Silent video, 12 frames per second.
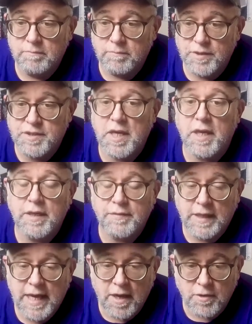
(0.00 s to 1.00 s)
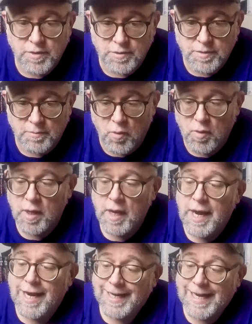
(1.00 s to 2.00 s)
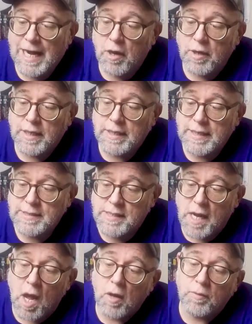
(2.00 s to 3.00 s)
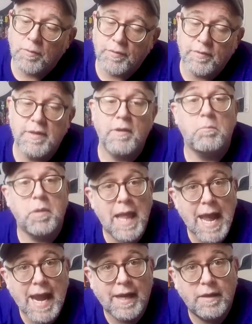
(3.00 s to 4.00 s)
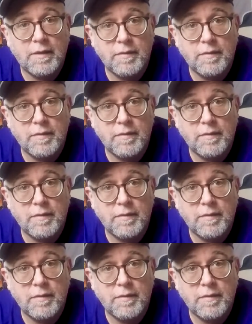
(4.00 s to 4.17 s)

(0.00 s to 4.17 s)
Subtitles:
studying the character some more, Garindan, his goggles, they're black.